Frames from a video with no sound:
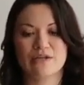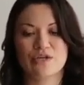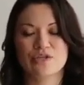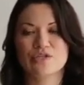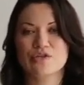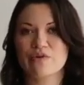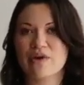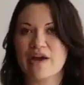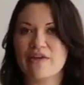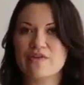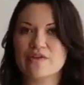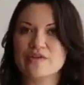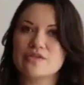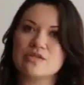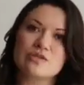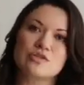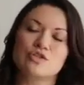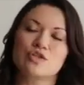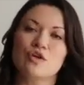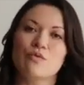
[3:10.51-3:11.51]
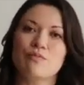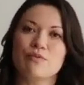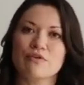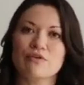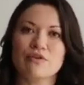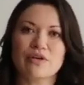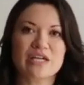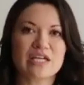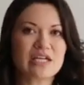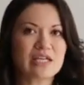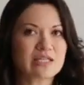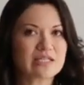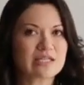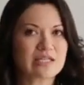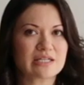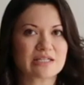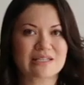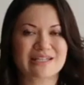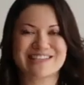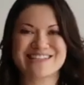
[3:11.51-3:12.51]
So again, this is super easy.
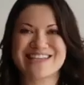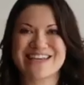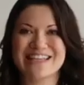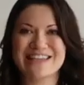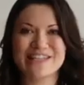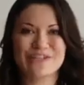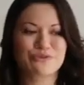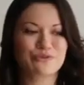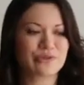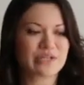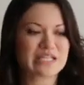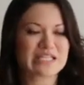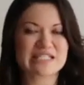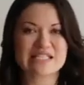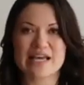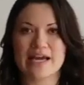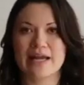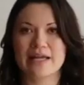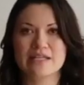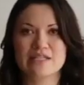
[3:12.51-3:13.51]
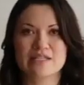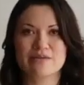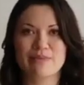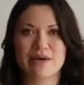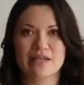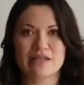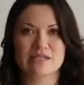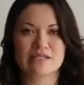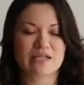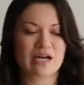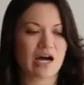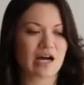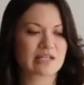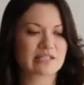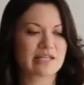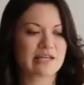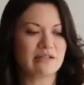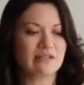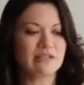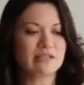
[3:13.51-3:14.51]
It's going to take literally seconds to make this
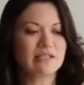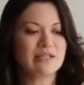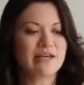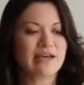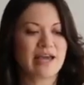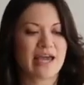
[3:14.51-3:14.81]
cocktail.